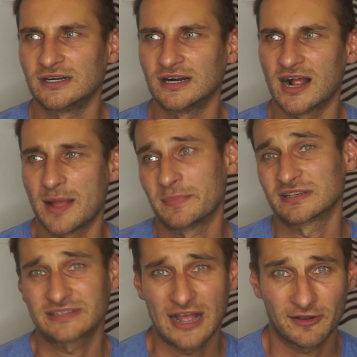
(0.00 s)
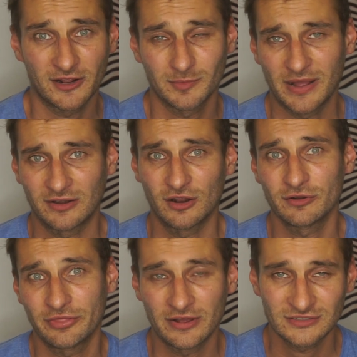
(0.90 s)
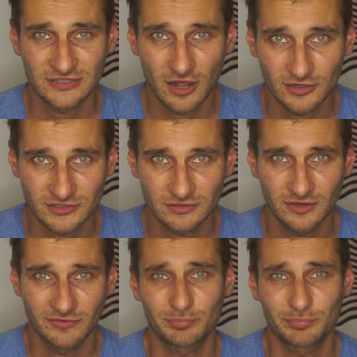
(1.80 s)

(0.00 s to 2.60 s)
I missed out on about $100,000